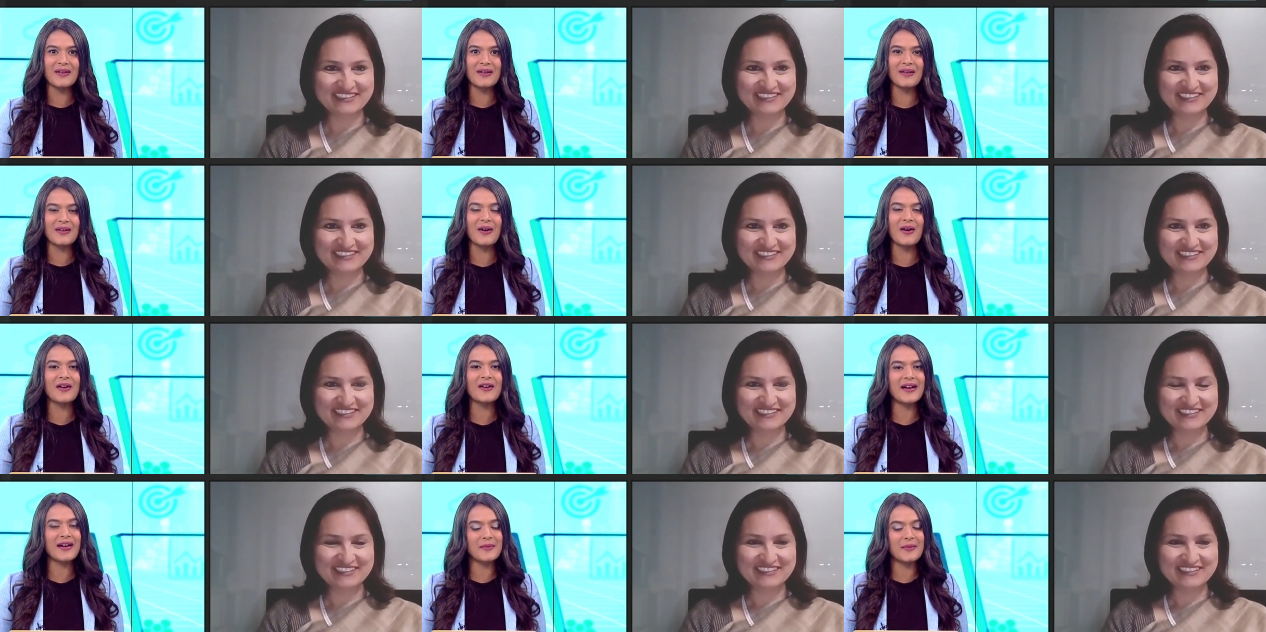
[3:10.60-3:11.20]

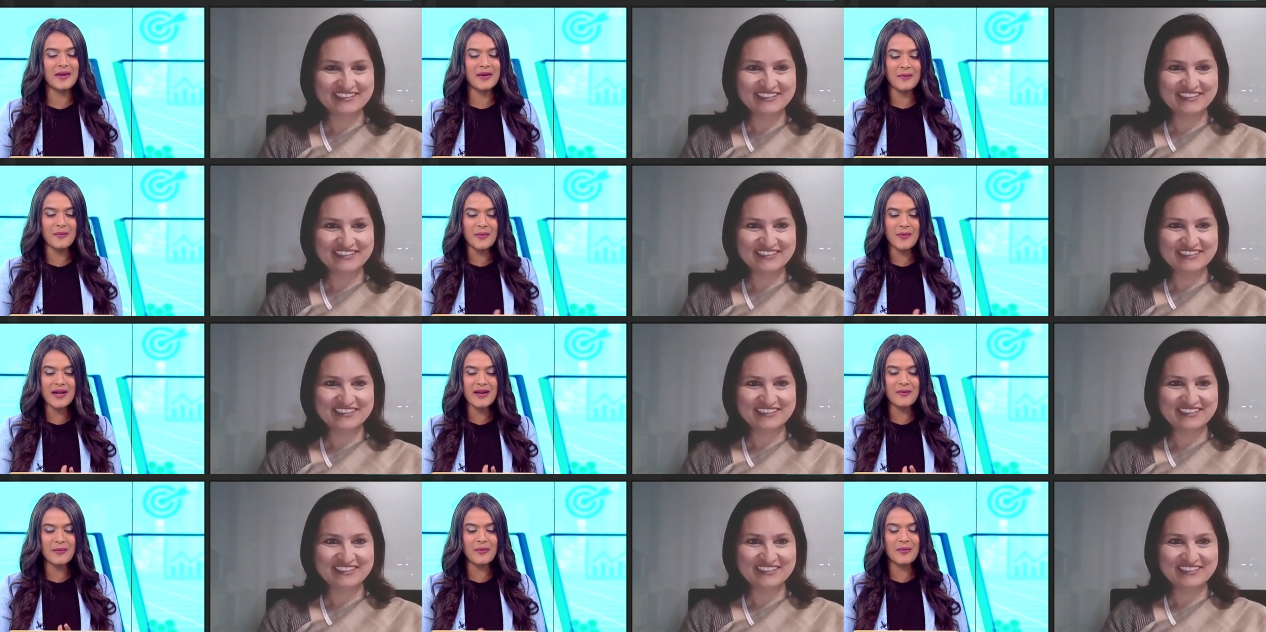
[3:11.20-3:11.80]
Speaker 1: All right, we,
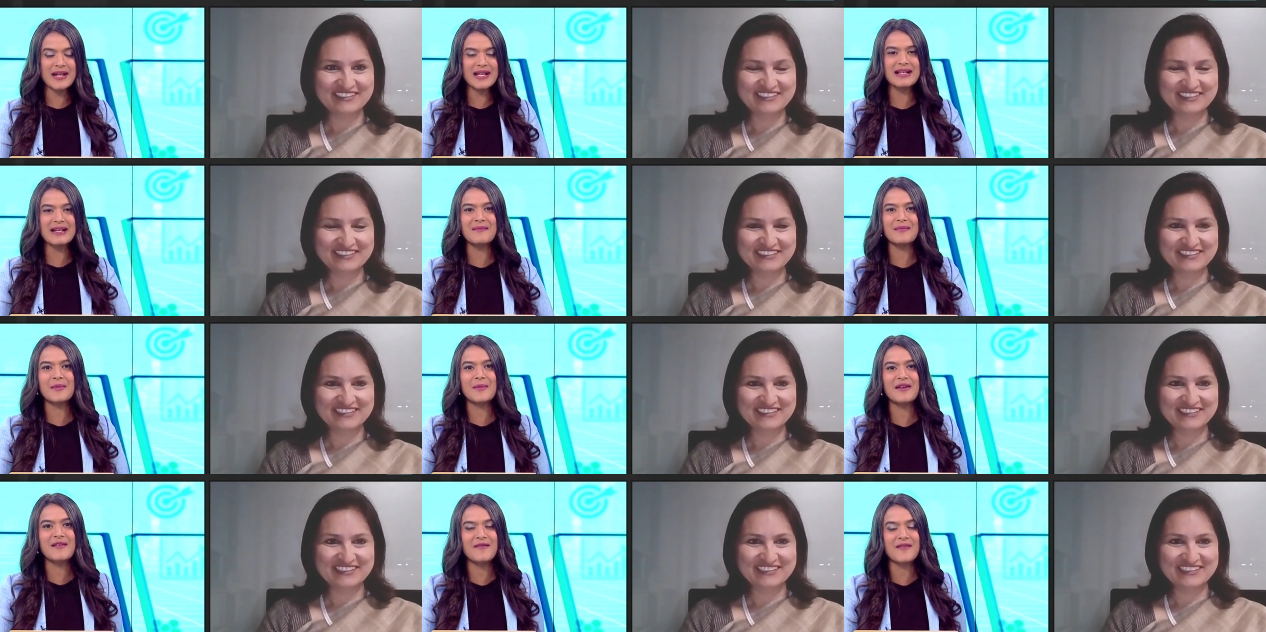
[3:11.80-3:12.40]
we, we
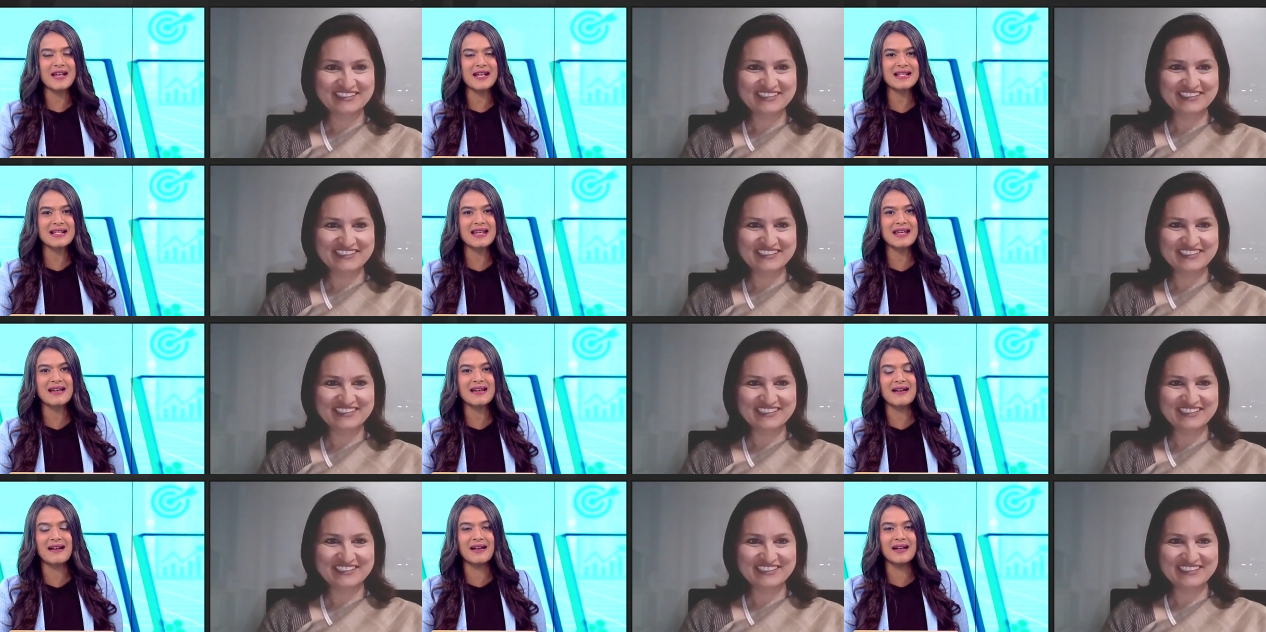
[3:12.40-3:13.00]
seem to be
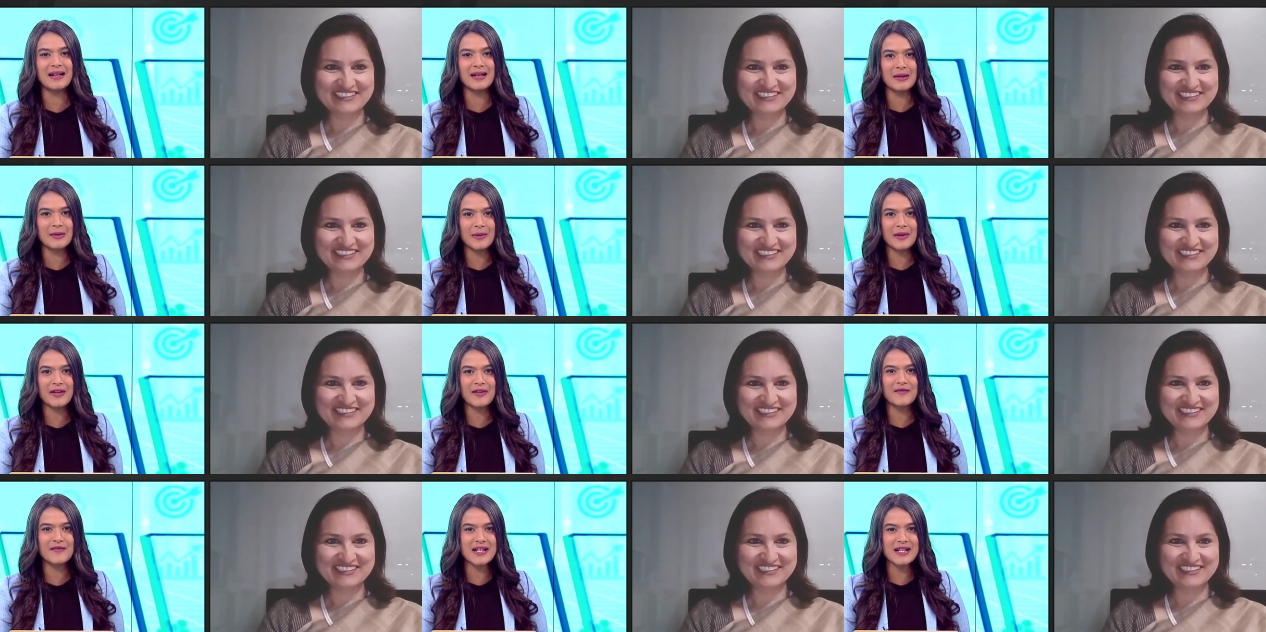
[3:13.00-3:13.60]
facing a little
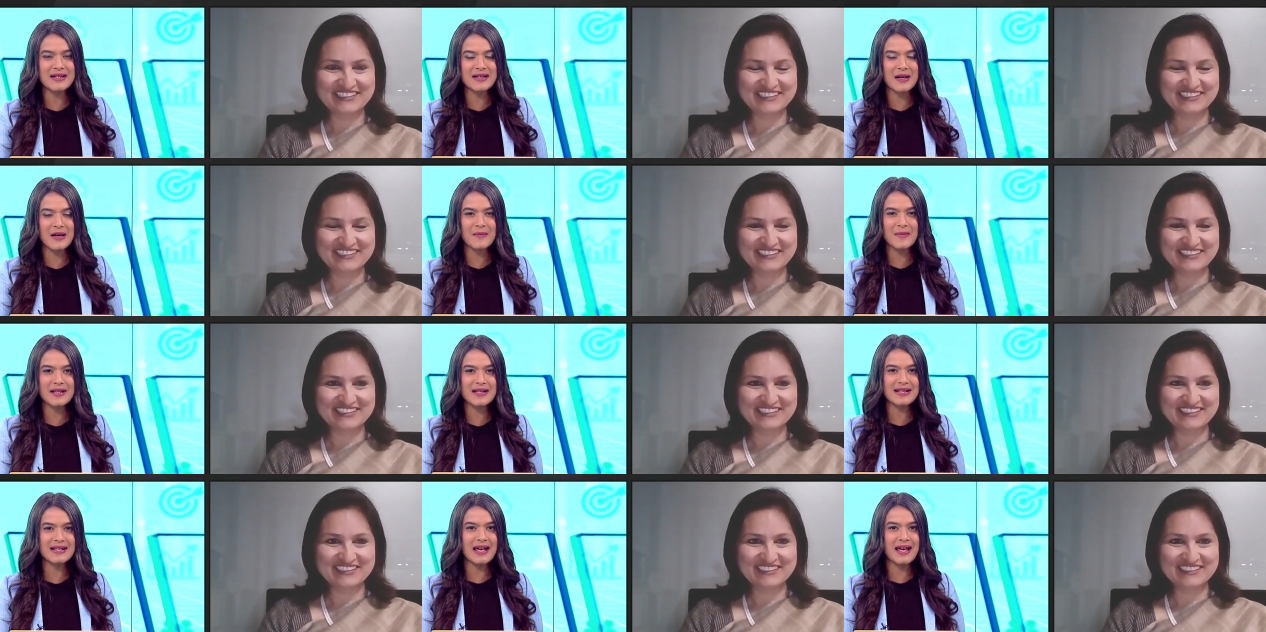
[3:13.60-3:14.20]
bit of
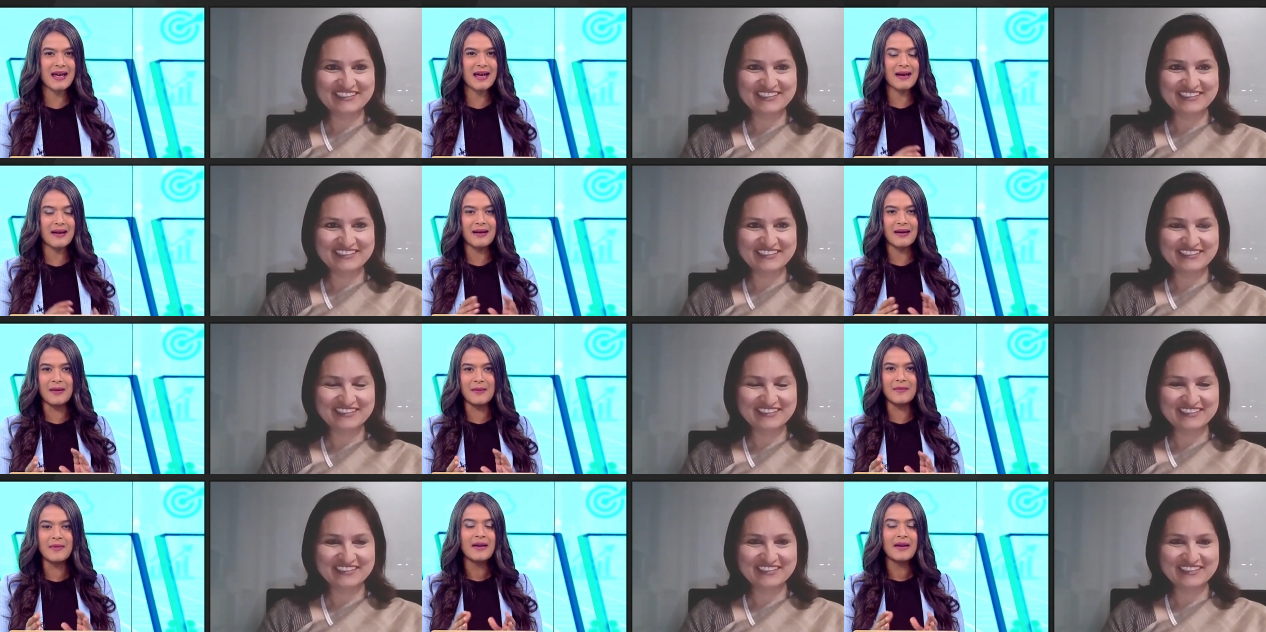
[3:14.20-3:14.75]
disturbance there. Um,